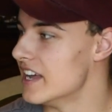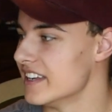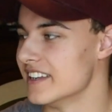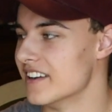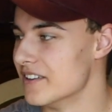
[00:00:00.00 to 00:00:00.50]

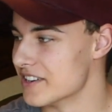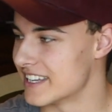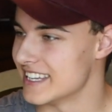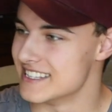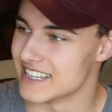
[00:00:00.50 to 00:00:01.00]
you know, your
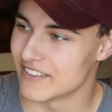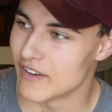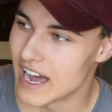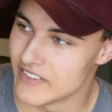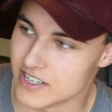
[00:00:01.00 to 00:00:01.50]
kid's like
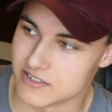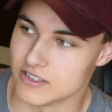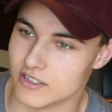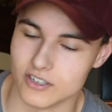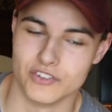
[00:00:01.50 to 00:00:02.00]
5 years
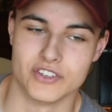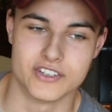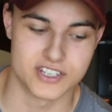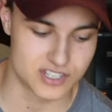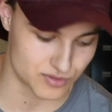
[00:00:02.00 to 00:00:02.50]
old and
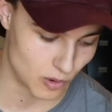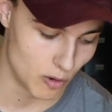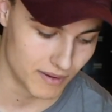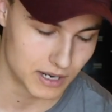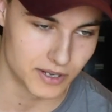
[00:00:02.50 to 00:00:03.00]
you just
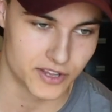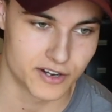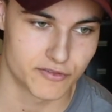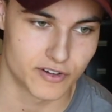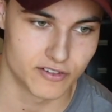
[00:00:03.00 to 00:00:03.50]
throw a barbell
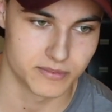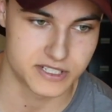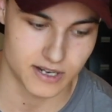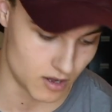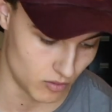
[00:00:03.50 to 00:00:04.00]
down in front of him and you
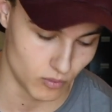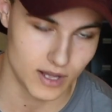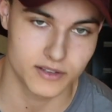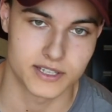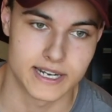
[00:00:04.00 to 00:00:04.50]
said, oh,
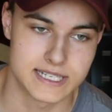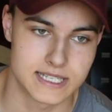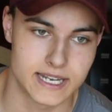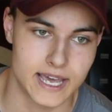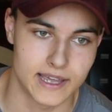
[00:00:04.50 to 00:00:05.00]
well, today's
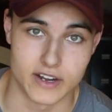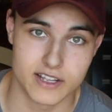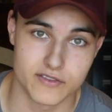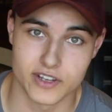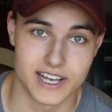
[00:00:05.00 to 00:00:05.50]
the day.
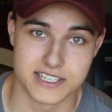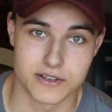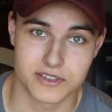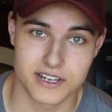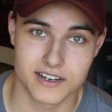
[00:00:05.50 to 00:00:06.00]
Any of you guys
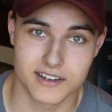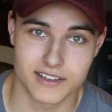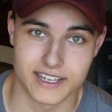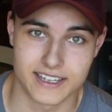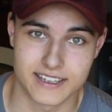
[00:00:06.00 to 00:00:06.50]
out there
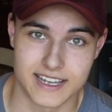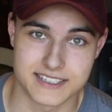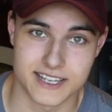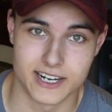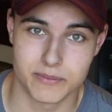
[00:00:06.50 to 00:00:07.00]
like
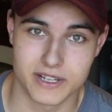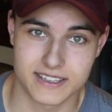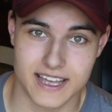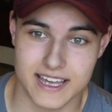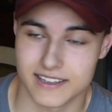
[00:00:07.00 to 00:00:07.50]
got set up
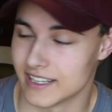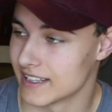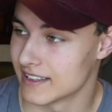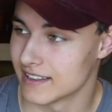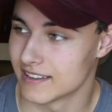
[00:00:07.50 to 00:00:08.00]
like that, like
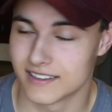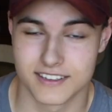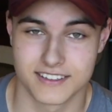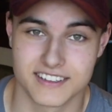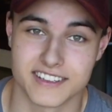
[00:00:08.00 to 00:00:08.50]

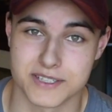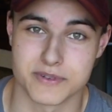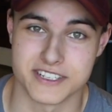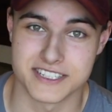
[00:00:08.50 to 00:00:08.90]
that's pretty